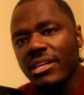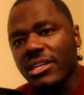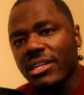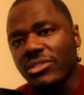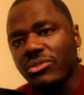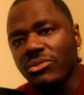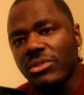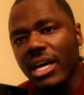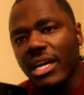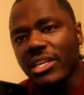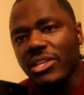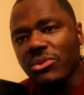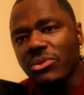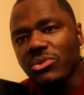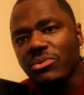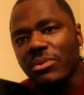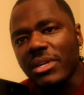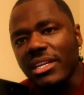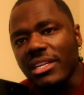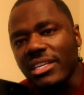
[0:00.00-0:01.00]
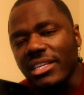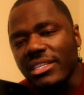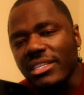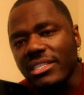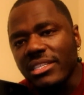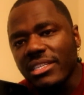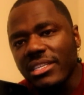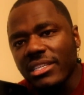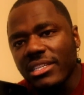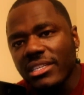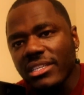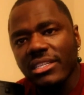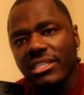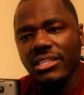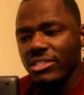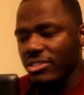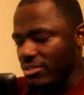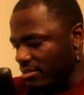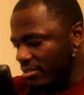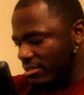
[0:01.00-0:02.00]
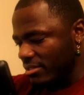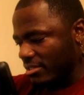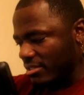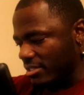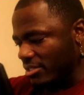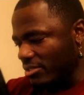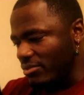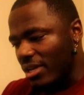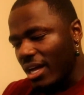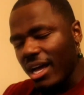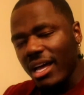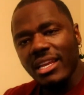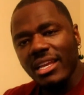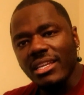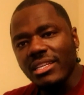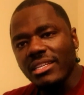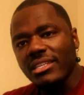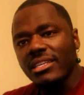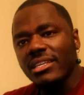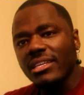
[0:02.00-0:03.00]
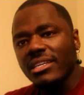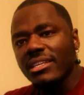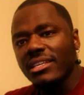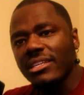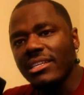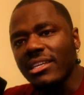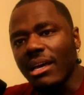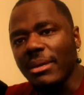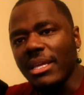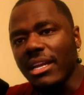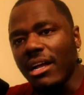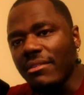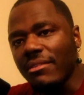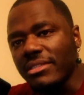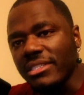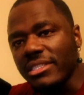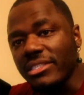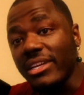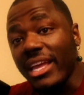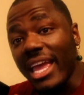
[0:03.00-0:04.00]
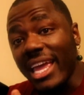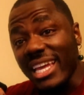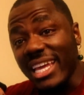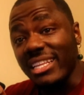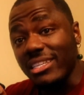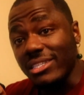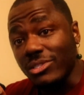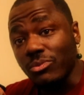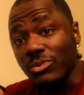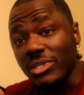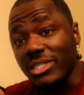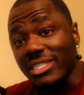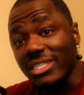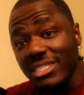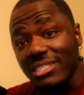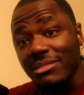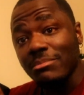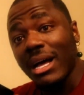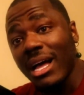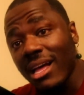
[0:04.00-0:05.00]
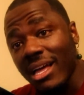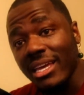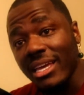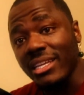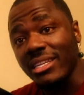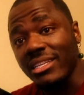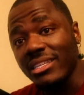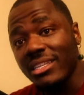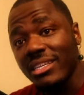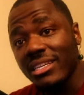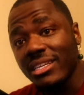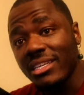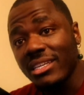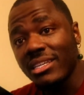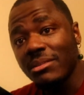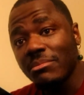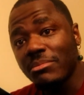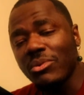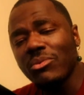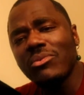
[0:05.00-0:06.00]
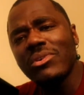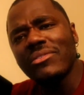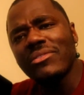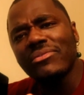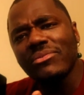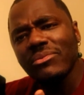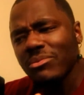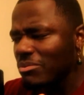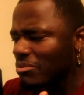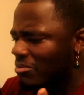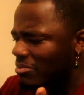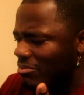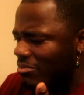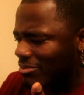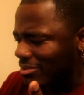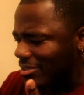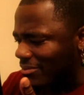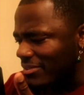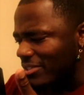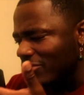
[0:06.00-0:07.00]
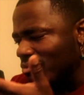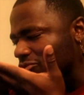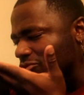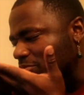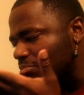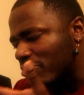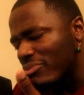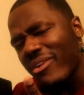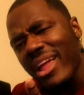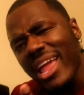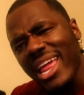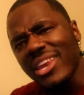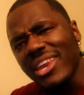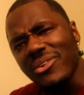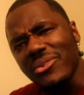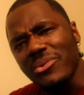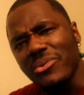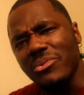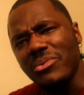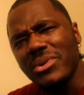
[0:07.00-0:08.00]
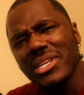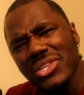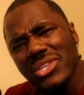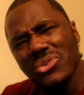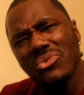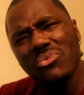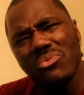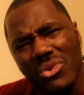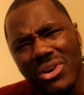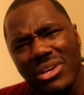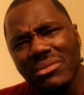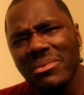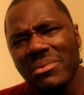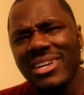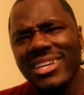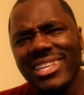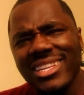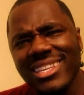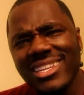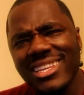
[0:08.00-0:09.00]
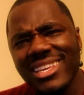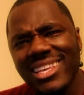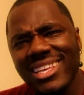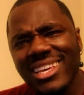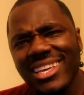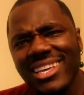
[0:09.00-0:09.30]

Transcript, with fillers: Could you not use one of these? Could you? Could you not? I mean, obviously you can't get this one because it's mine. But what if what if this was brand new? Wouldn't you want one?